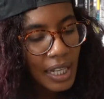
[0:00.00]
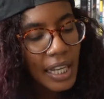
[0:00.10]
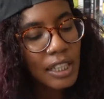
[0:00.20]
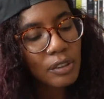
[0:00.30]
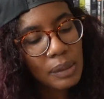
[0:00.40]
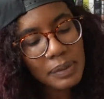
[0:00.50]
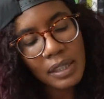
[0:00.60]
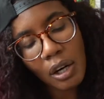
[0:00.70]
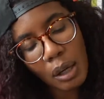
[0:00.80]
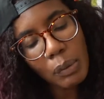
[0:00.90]
and drapes
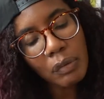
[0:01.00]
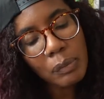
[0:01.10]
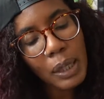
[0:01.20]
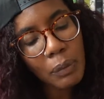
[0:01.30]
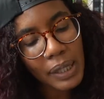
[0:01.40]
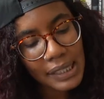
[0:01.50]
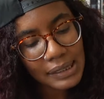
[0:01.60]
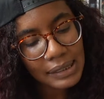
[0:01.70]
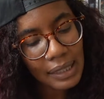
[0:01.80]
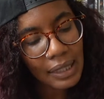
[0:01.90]
an arm over my
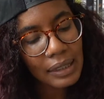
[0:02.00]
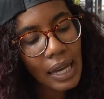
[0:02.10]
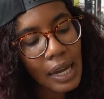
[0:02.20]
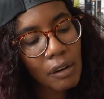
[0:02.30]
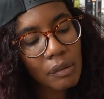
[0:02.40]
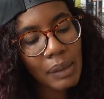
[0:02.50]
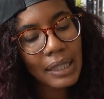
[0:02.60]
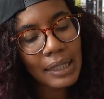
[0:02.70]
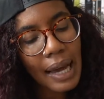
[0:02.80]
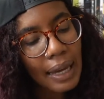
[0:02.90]
waist and a thigh over my
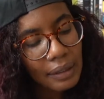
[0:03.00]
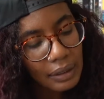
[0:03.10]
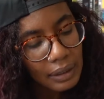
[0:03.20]
thigh.